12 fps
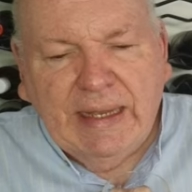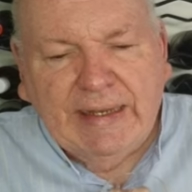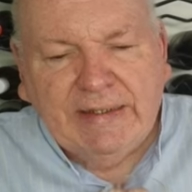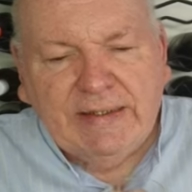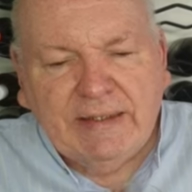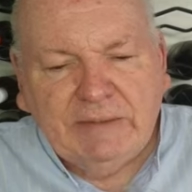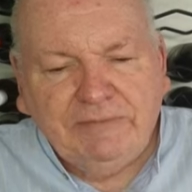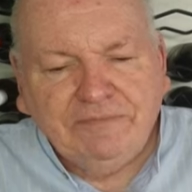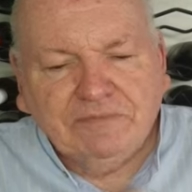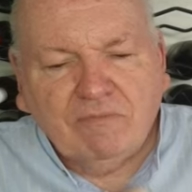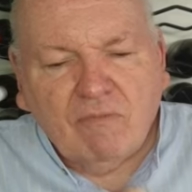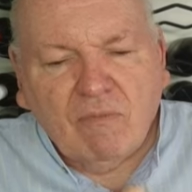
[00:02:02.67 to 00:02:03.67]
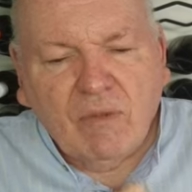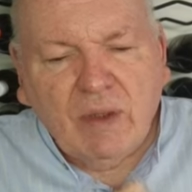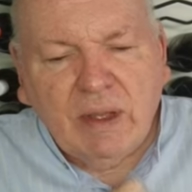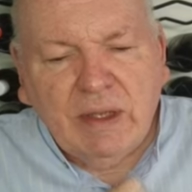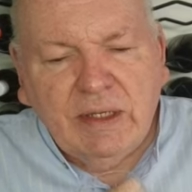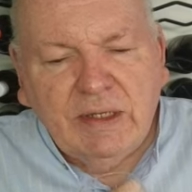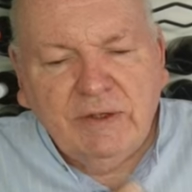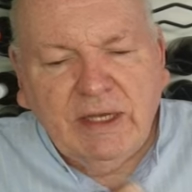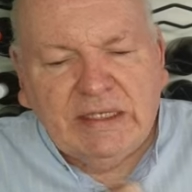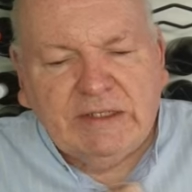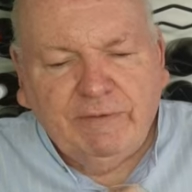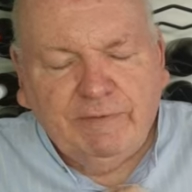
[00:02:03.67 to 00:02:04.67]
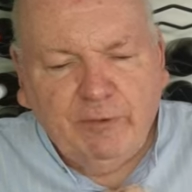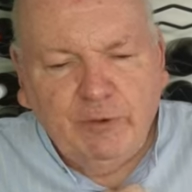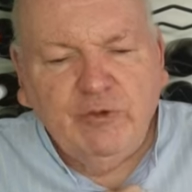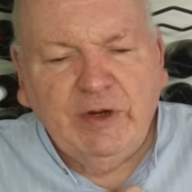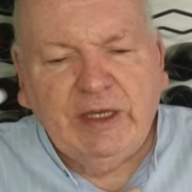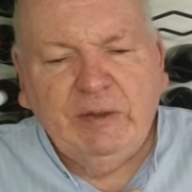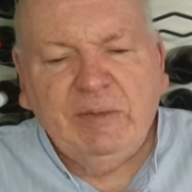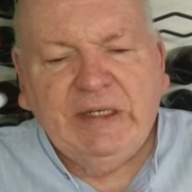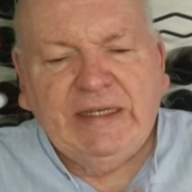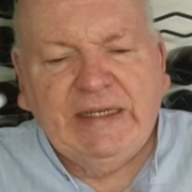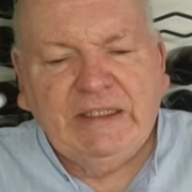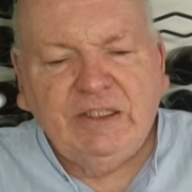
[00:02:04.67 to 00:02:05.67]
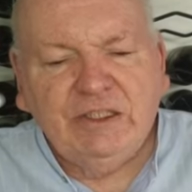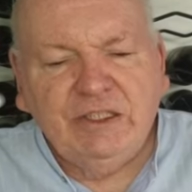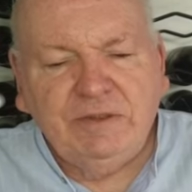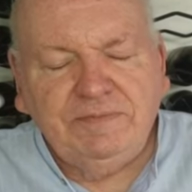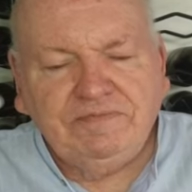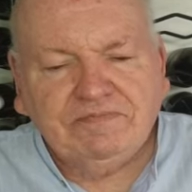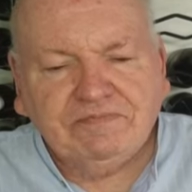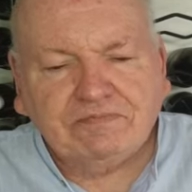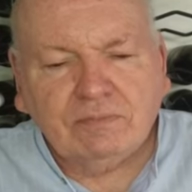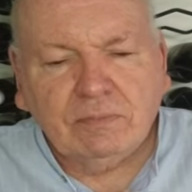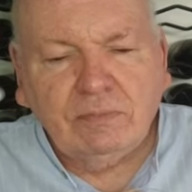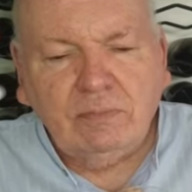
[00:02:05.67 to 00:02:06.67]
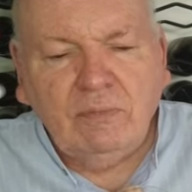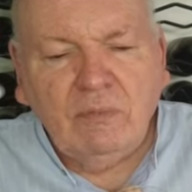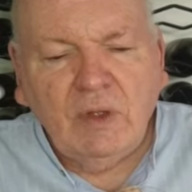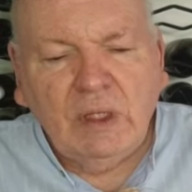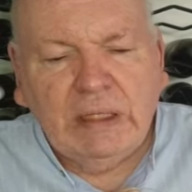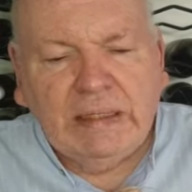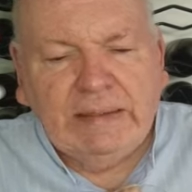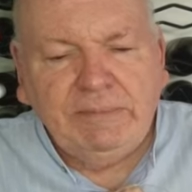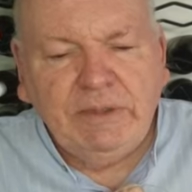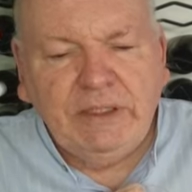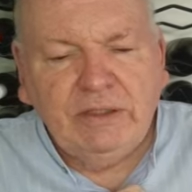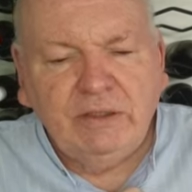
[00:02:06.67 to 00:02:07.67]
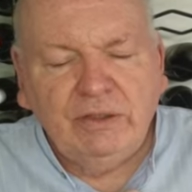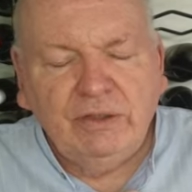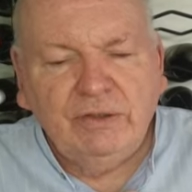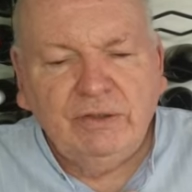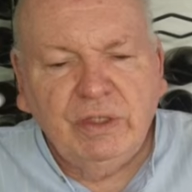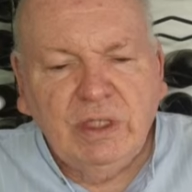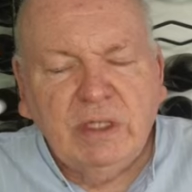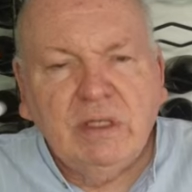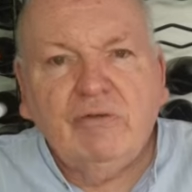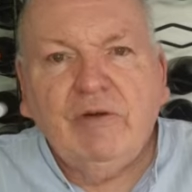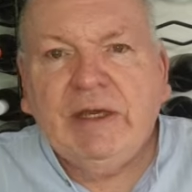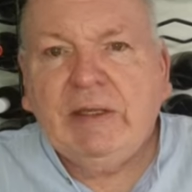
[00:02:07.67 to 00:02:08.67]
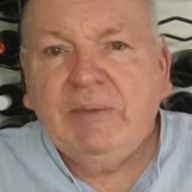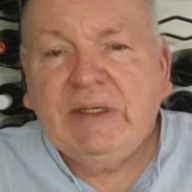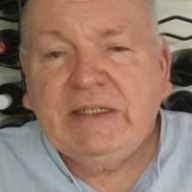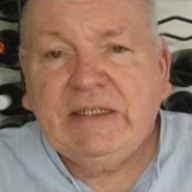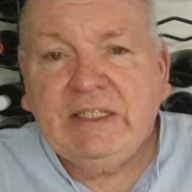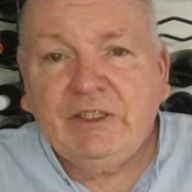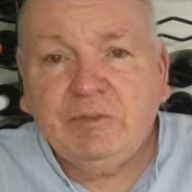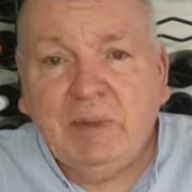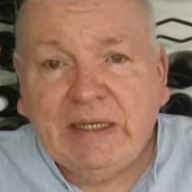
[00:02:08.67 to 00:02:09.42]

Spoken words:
and as a food recommendation, I'm going to recommend a dish